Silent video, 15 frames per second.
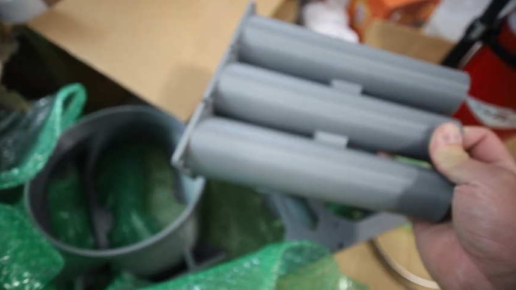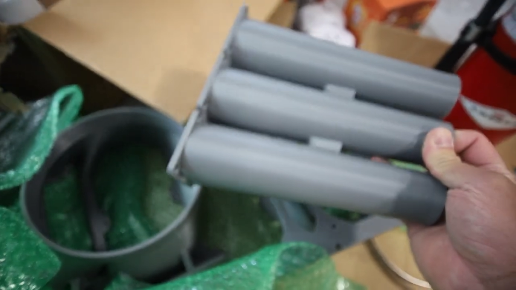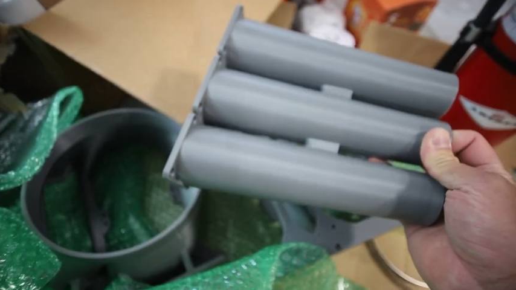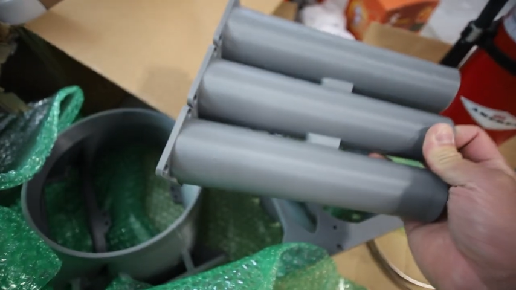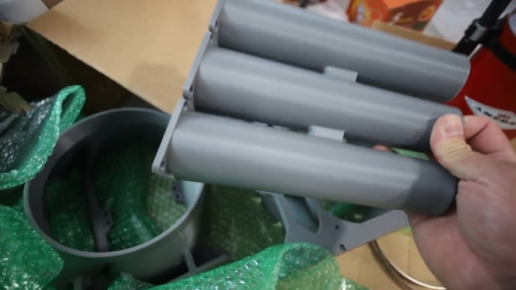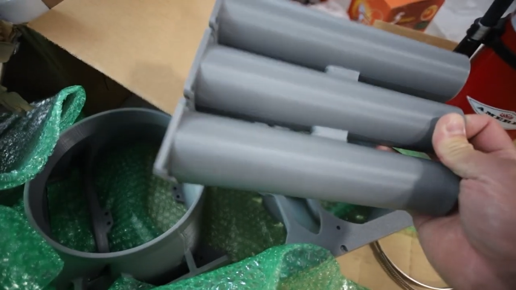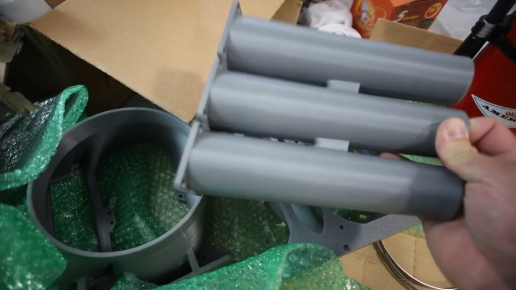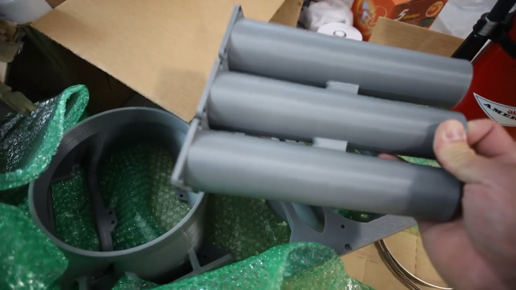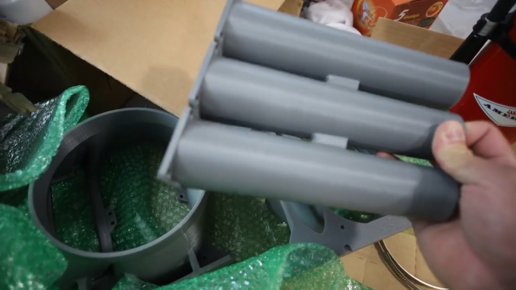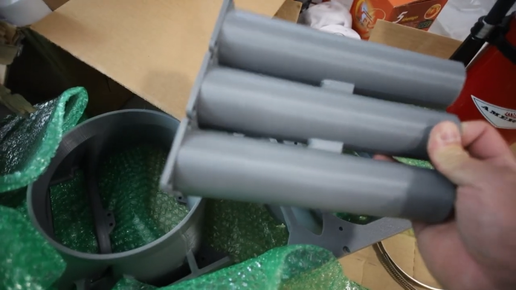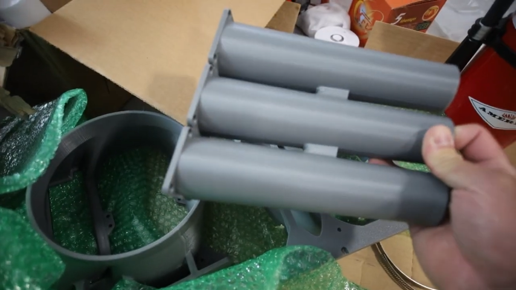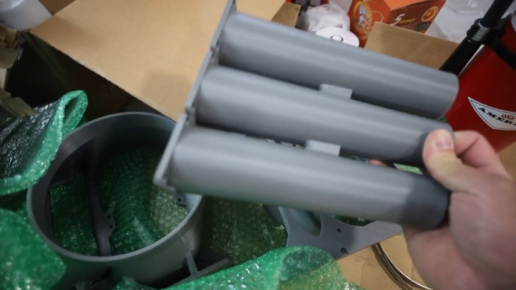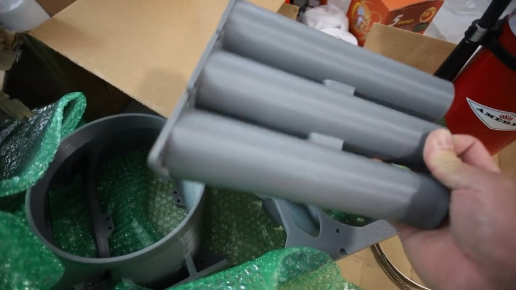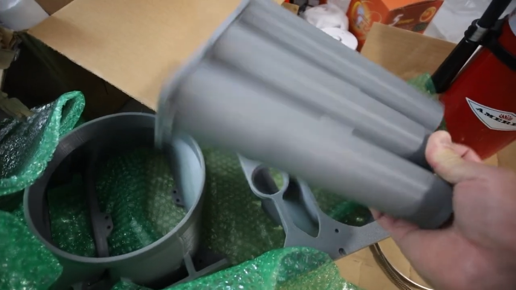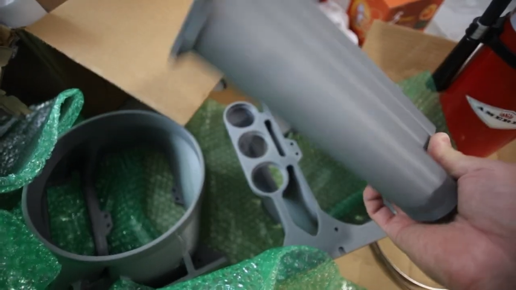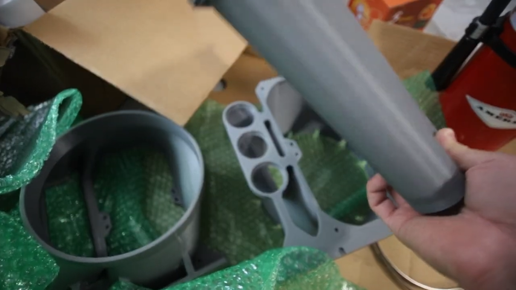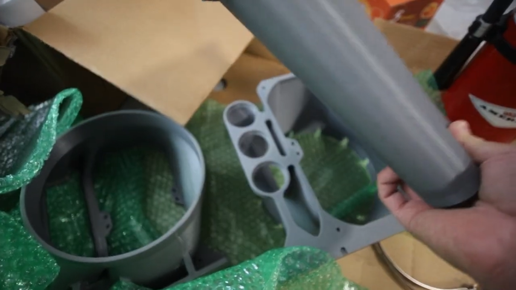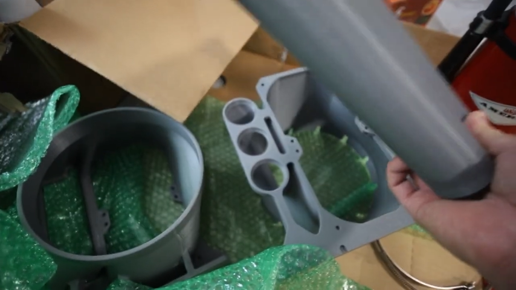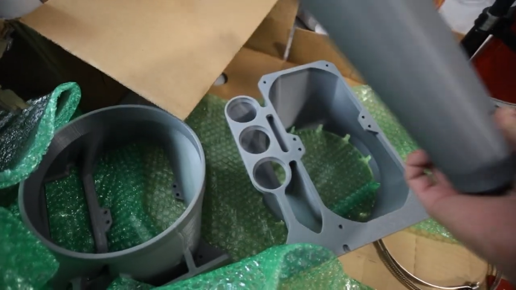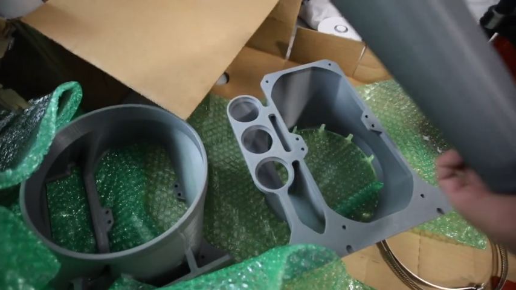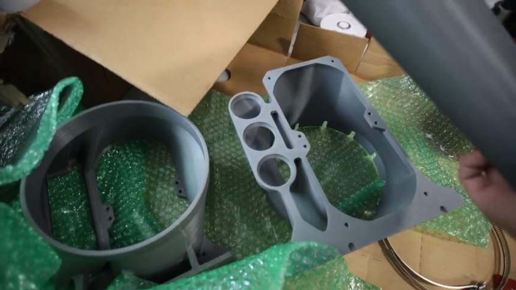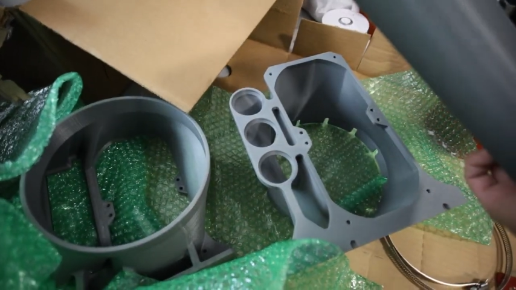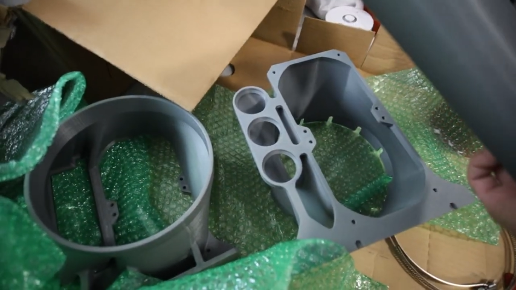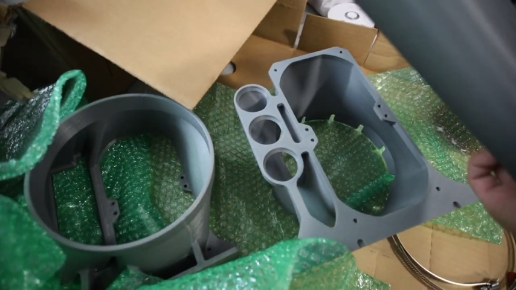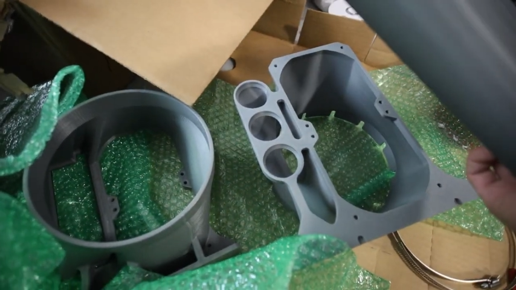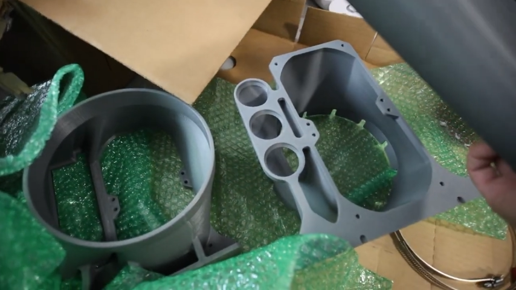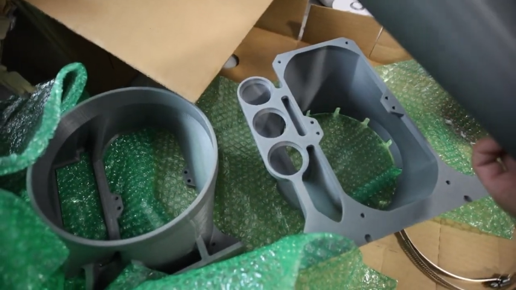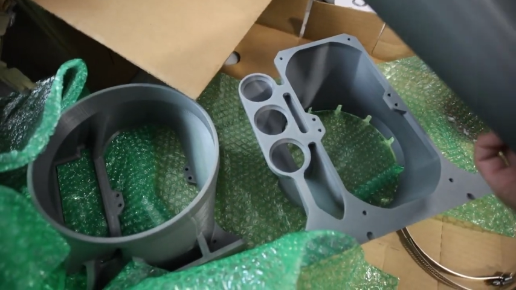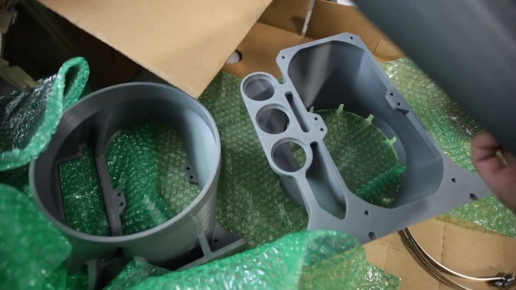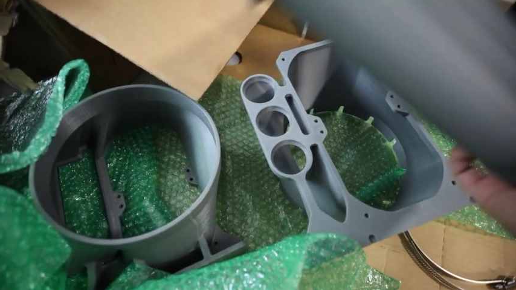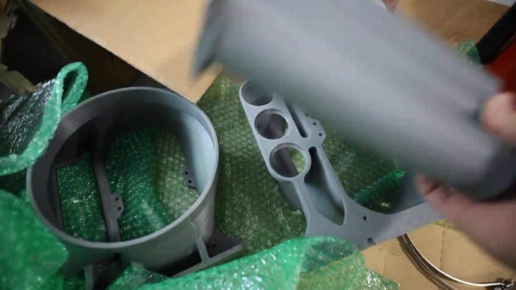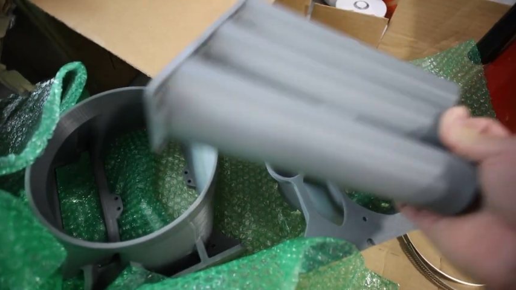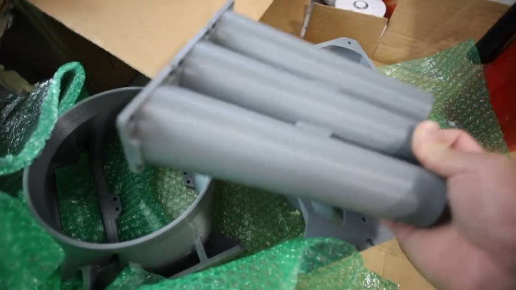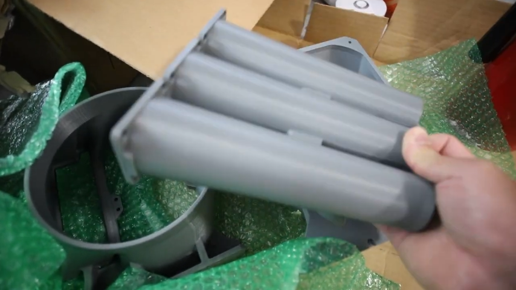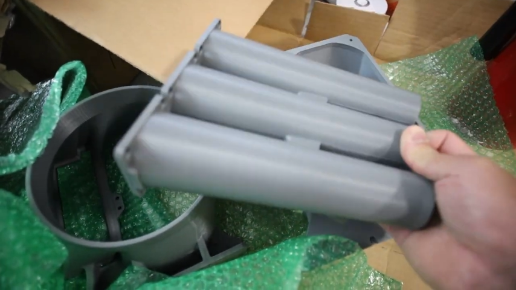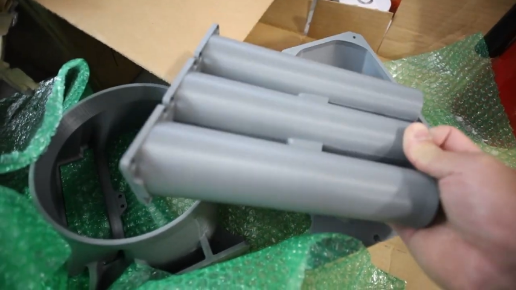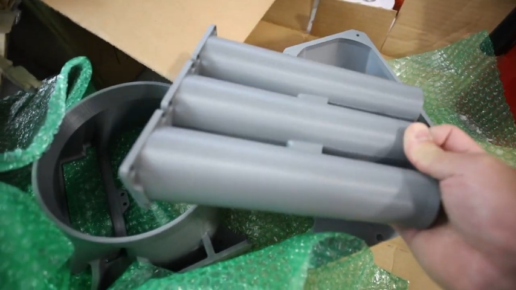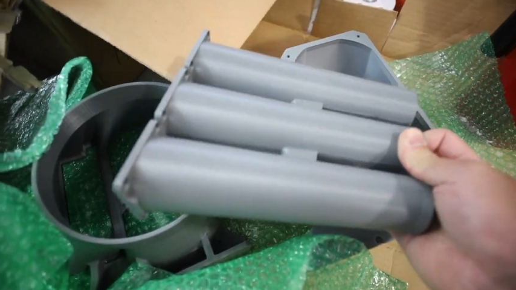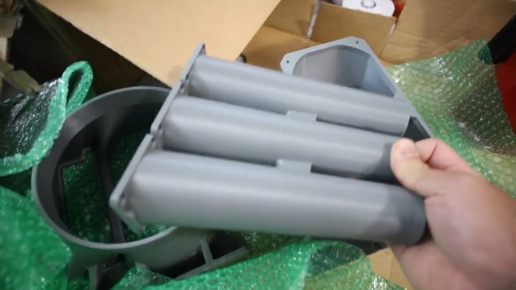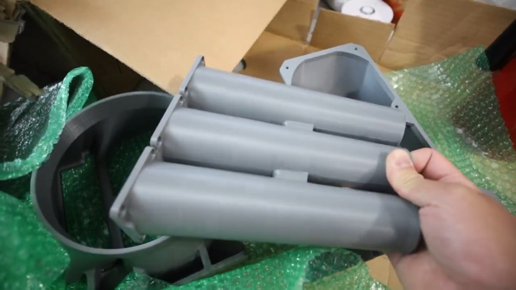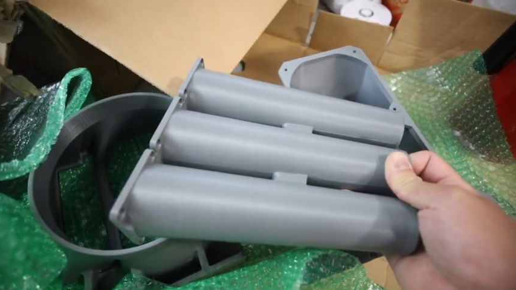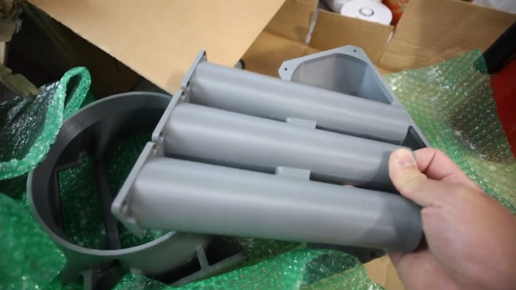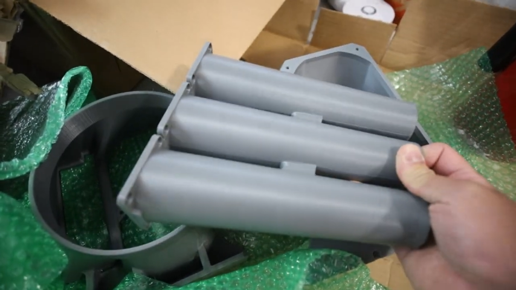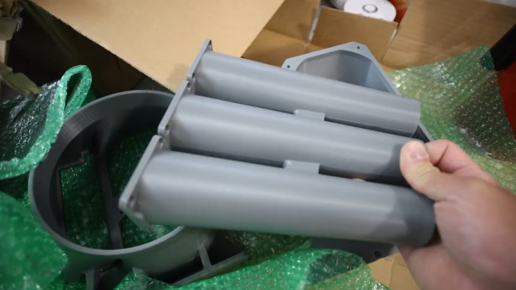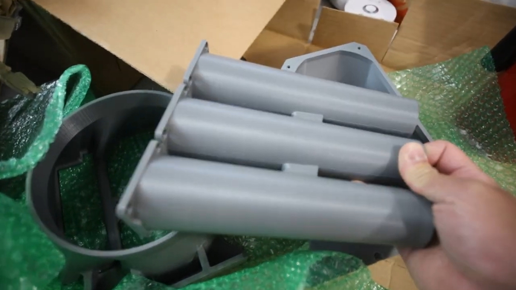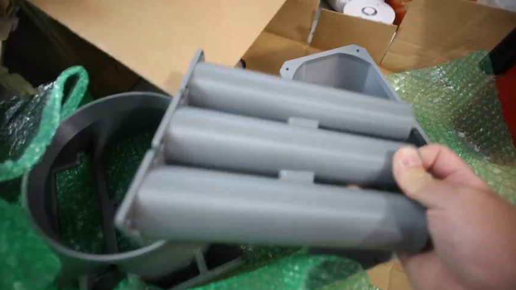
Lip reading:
[unreadable: no face in view]